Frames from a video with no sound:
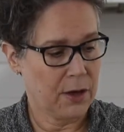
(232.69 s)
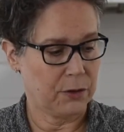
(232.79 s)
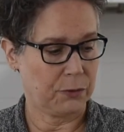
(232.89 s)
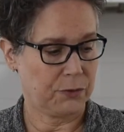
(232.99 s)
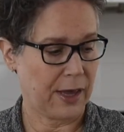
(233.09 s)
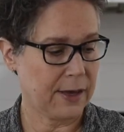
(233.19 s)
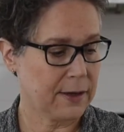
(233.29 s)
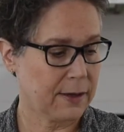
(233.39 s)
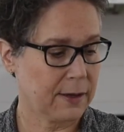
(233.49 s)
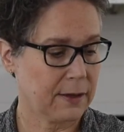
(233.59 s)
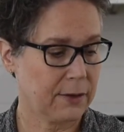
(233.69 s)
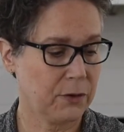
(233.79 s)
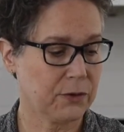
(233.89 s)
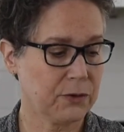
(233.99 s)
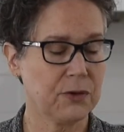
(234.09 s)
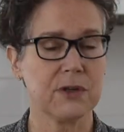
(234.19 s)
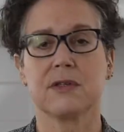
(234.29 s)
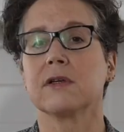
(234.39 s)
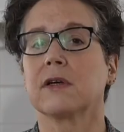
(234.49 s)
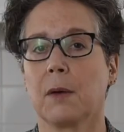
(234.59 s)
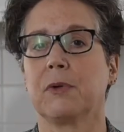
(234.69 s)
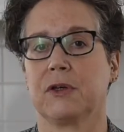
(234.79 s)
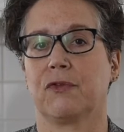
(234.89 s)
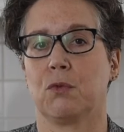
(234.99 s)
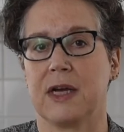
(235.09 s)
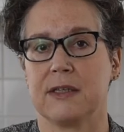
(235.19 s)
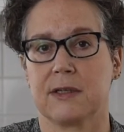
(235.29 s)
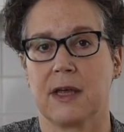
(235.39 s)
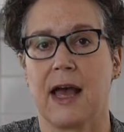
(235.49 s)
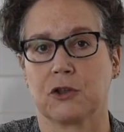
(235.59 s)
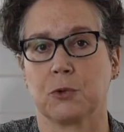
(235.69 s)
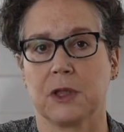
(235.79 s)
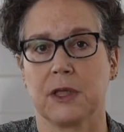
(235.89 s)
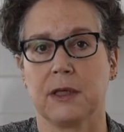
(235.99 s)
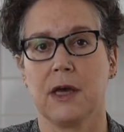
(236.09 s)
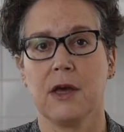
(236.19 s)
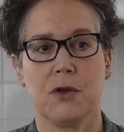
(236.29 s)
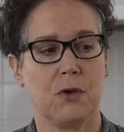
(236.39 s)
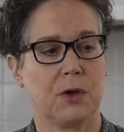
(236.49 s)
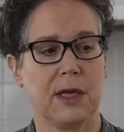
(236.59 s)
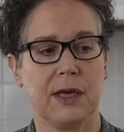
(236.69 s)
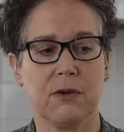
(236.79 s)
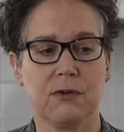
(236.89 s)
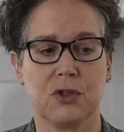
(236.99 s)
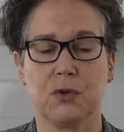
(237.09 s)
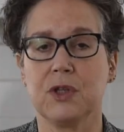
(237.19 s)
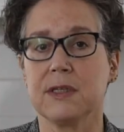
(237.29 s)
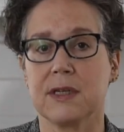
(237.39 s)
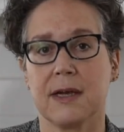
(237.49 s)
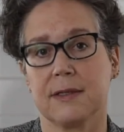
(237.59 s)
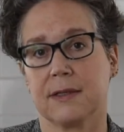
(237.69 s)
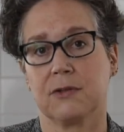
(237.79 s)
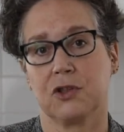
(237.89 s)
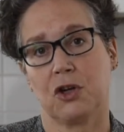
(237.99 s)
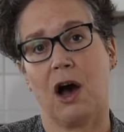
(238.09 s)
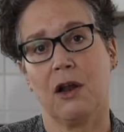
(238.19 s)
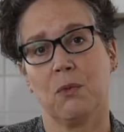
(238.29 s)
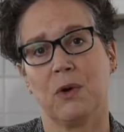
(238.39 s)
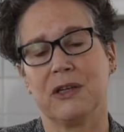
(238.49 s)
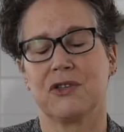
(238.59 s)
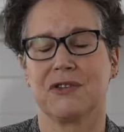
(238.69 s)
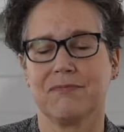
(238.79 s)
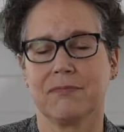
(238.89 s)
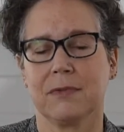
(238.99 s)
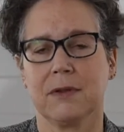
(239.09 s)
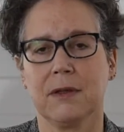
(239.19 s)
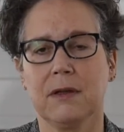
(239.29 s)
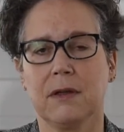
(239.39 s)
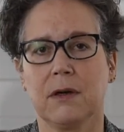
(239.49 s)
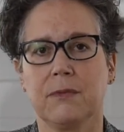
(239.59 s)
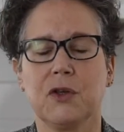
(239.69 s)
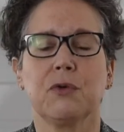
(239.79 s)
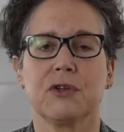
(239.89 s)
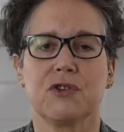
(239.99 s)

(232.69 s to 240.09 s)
You can do this a couple different ways, actually. You can either do this as a shot, which, you can